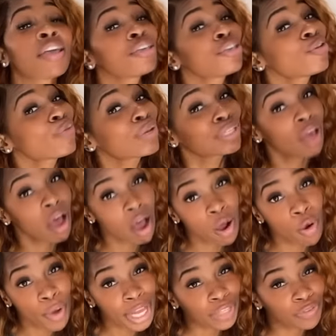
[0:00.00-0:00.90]
Thank you as
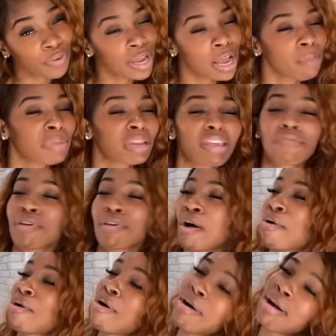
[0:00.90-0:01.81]
always for coming to give
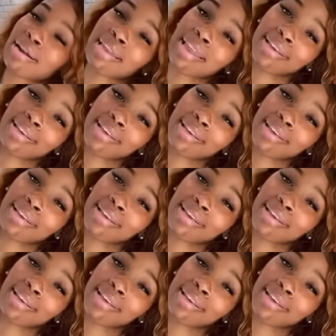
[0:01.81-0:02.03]
Coco her